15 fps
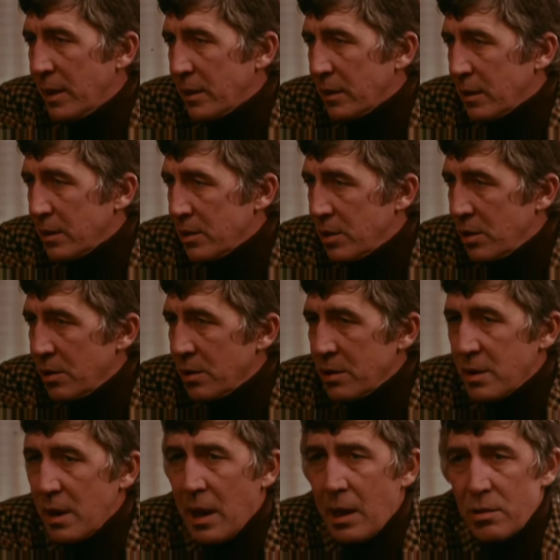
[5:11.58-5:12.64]
The matter
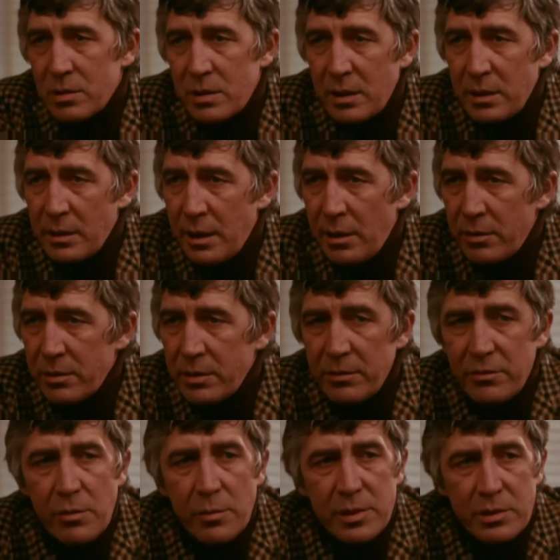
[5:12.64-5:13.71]
concerns the house that he
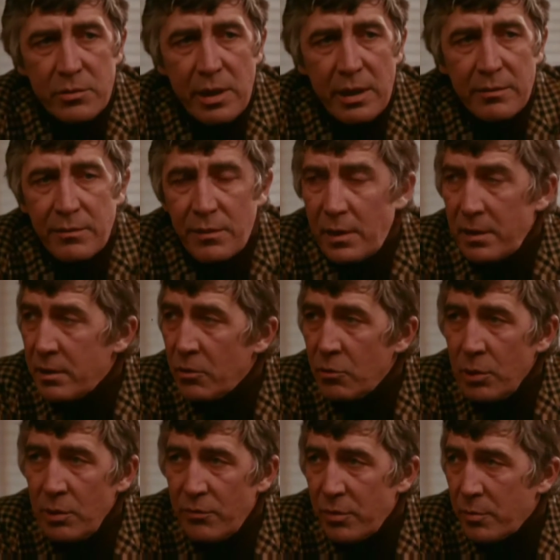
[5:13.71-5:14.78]
inherited from his grandfather,
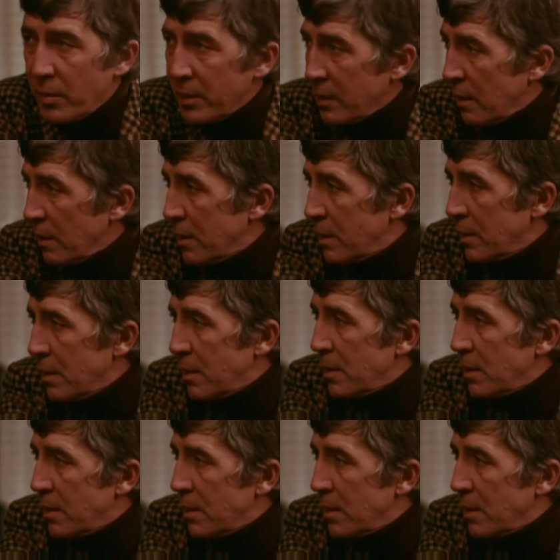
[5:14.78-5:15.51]
Wilfred Butler.